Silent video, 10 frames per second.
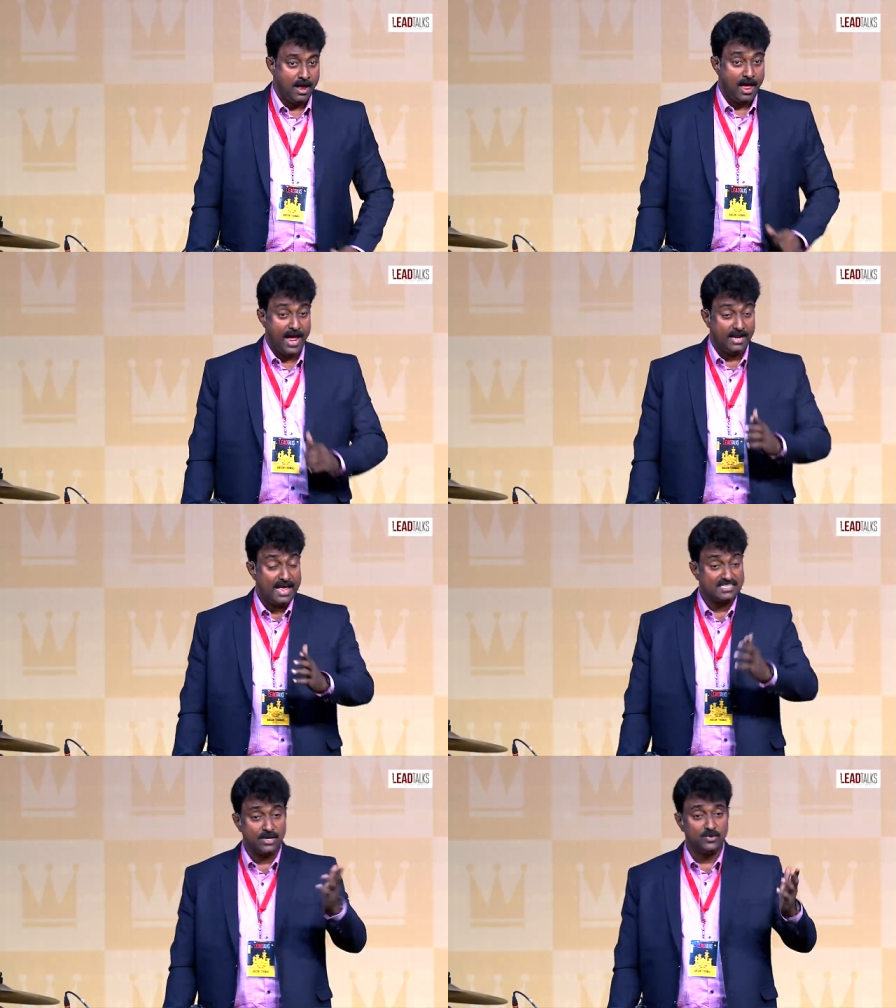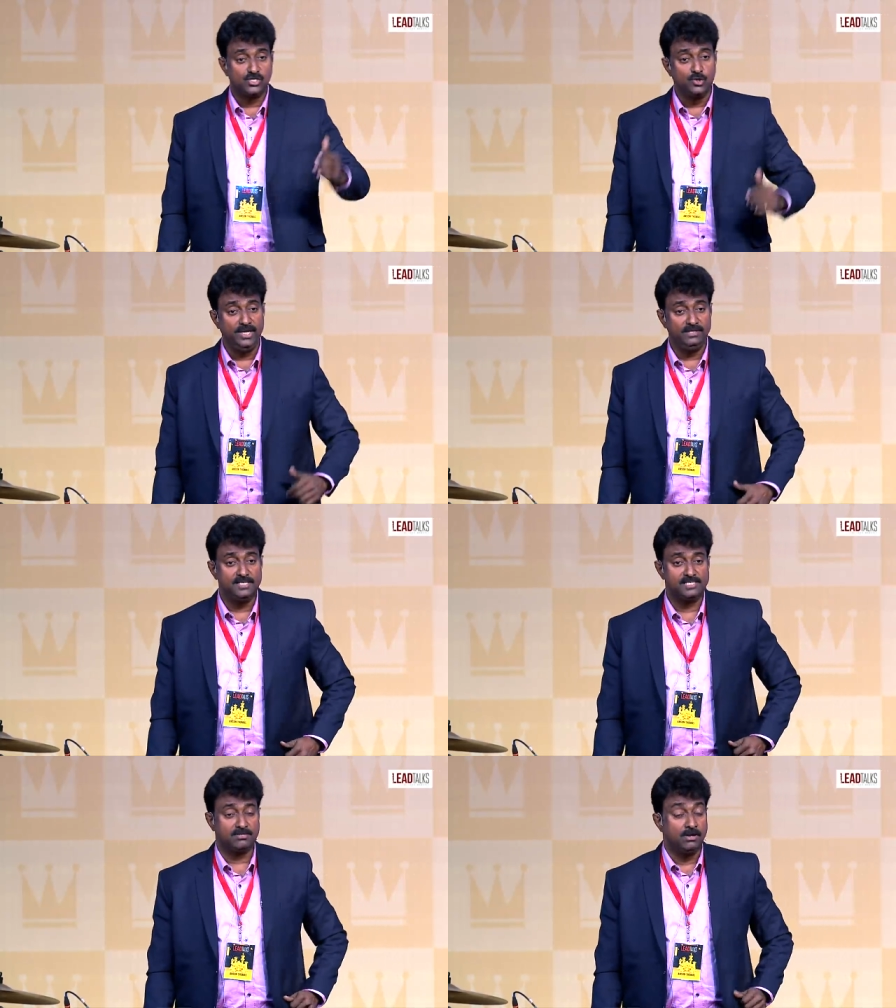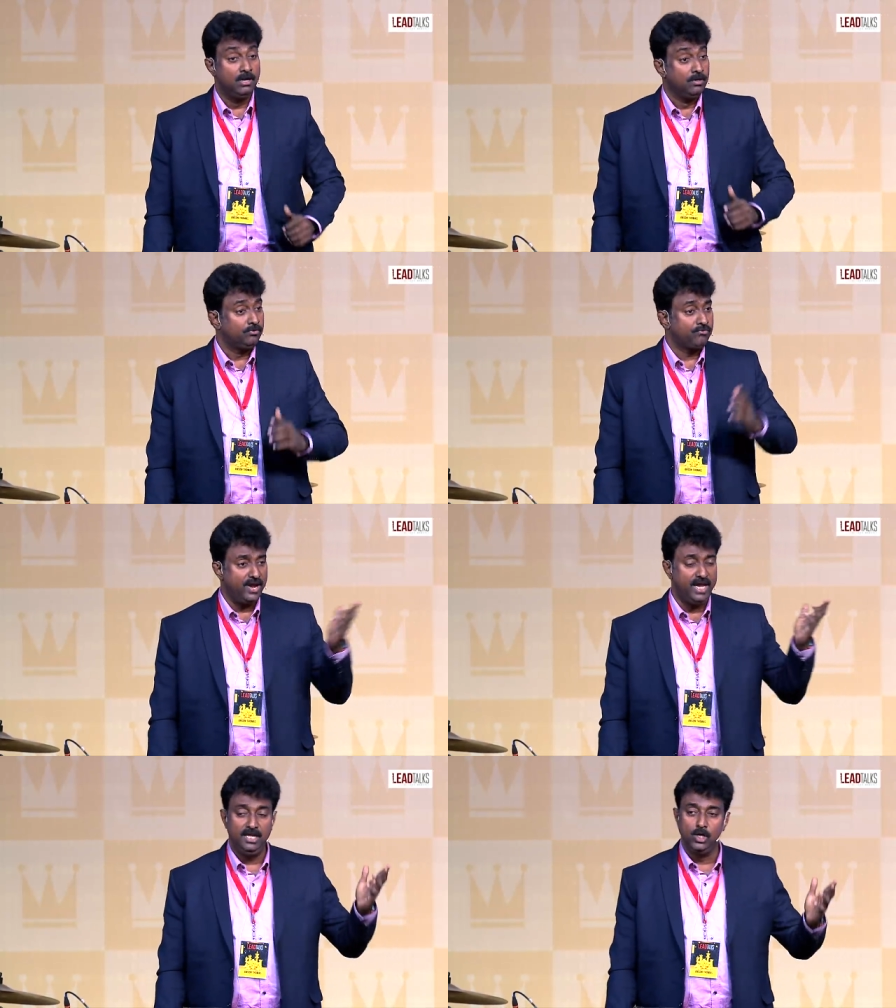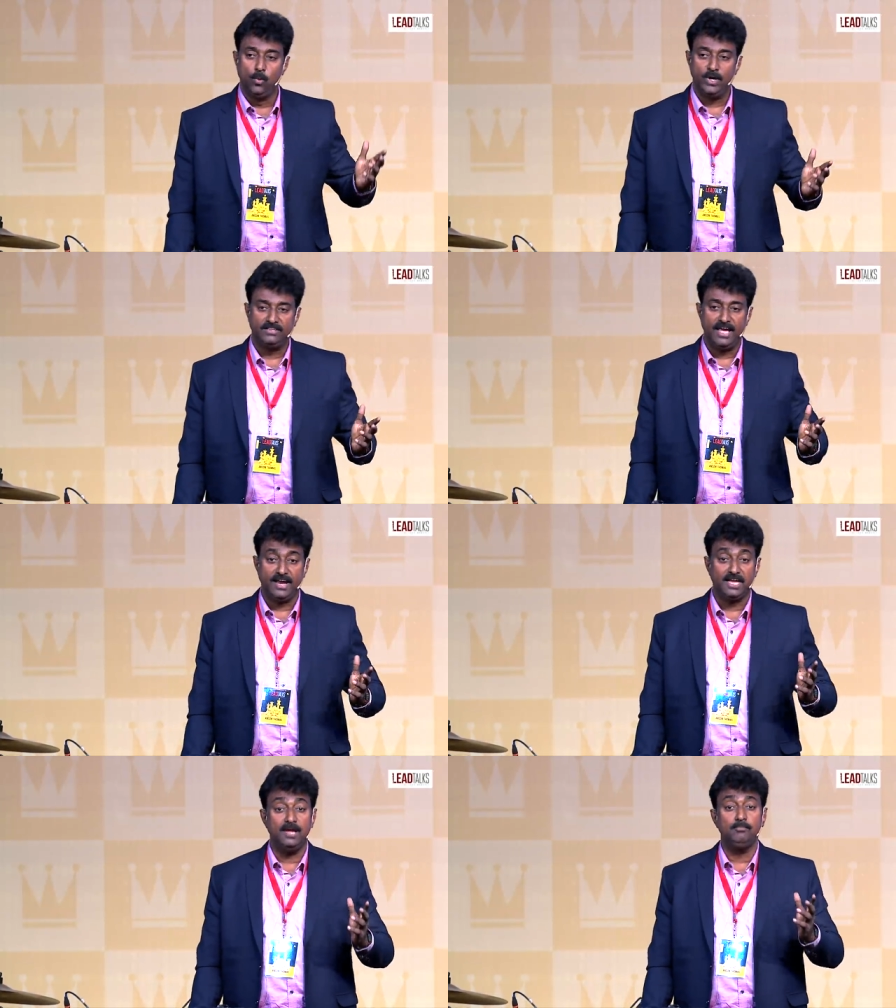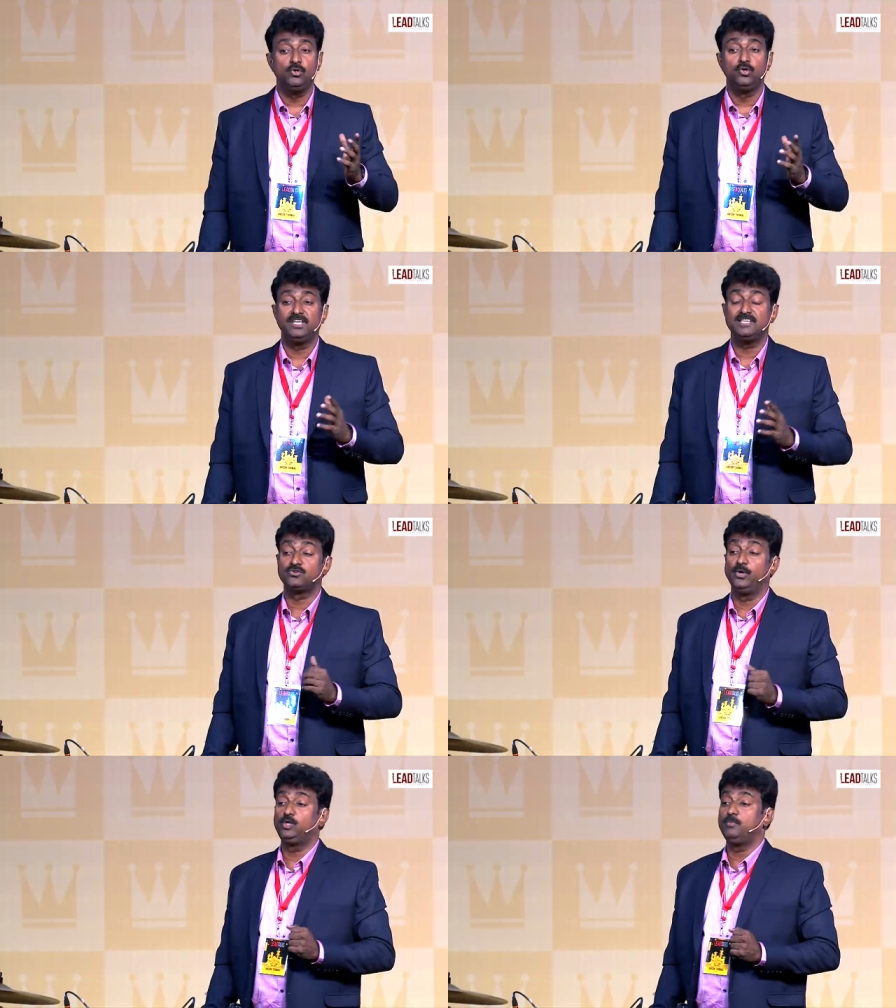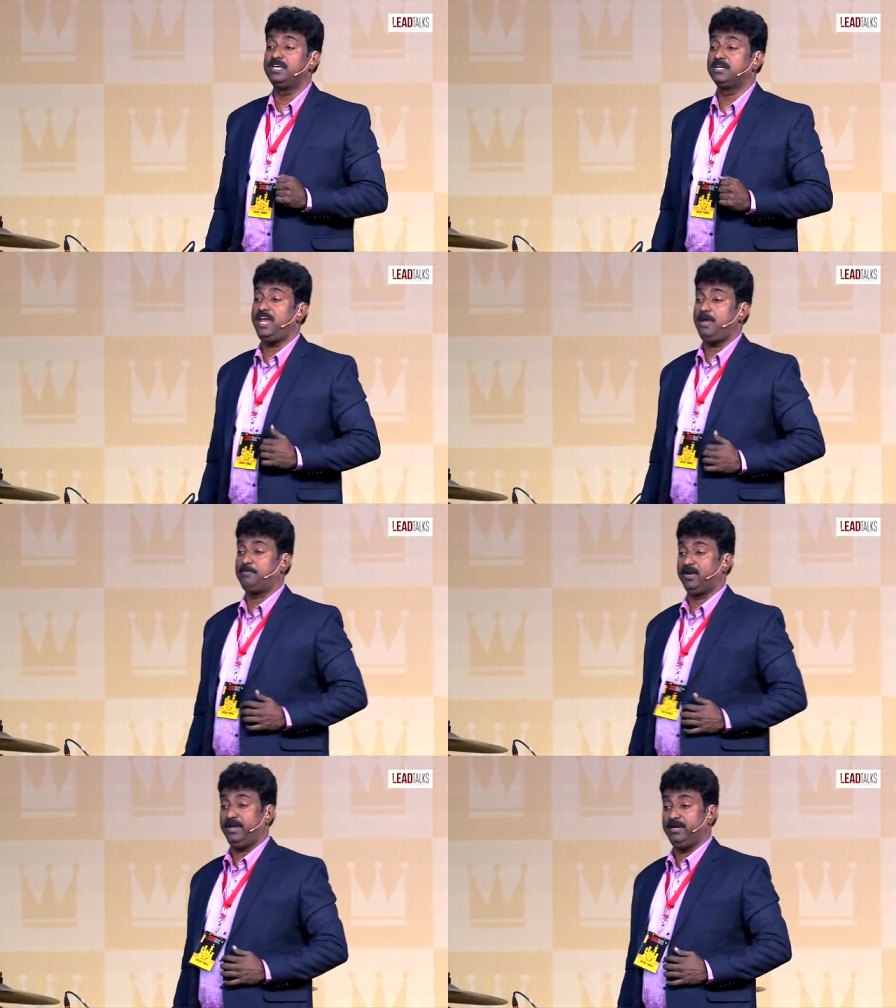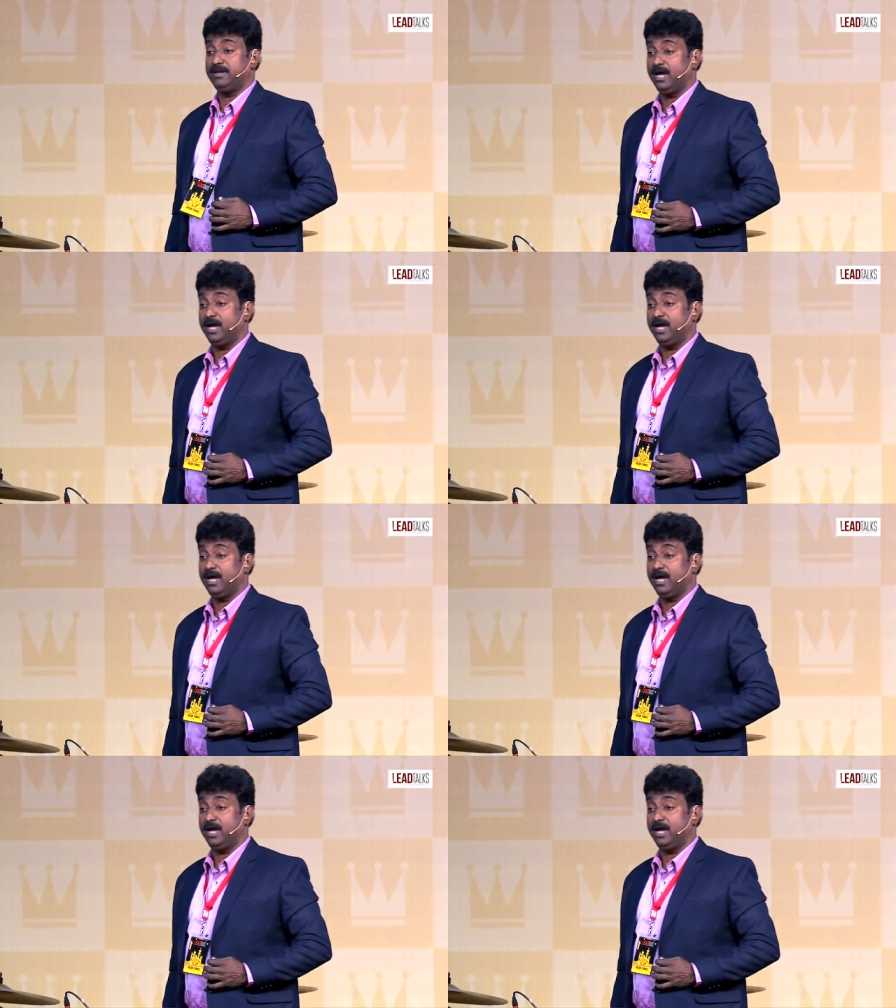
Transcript: And as I was doing this training over there, I came to know there's going to be a gay parade.